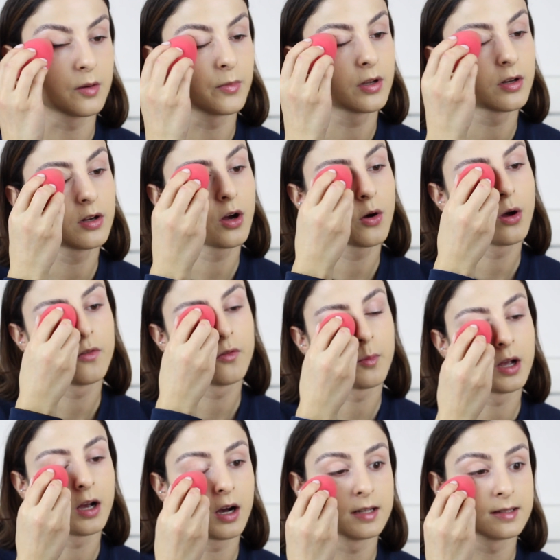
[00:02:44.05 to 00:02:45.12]
I'm going to go over
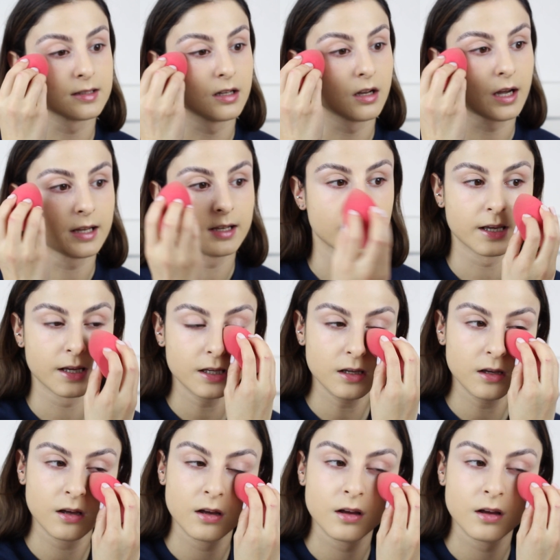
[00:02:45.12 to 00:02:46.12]
my eyes lightly